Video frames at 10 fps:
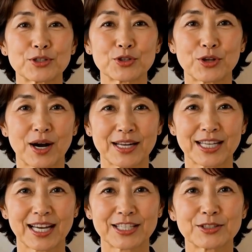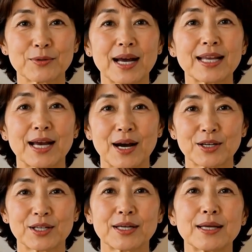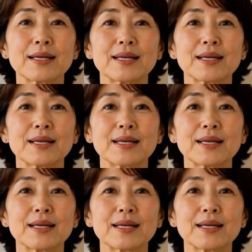Do not guess by color.